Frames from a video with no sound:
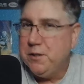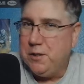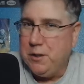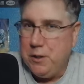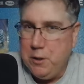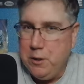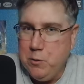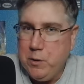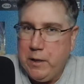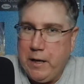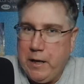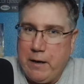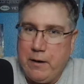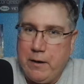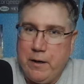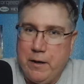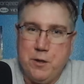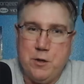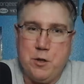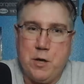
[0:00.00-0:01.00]
do you
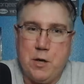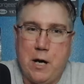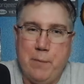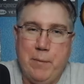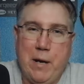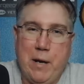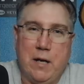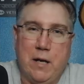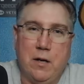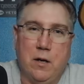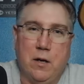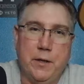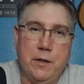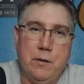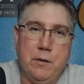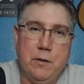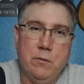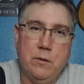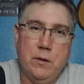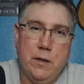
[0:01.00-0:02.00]
carry a dry bag on
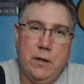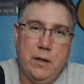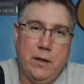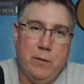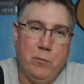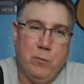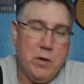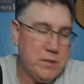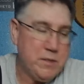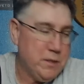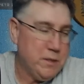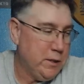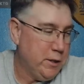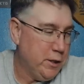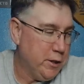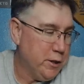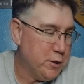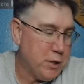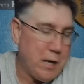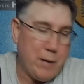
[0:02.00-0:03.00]
you? And what's in
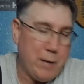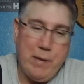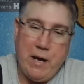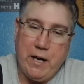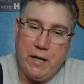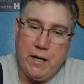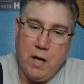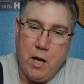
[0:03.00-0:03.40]
your dry bag?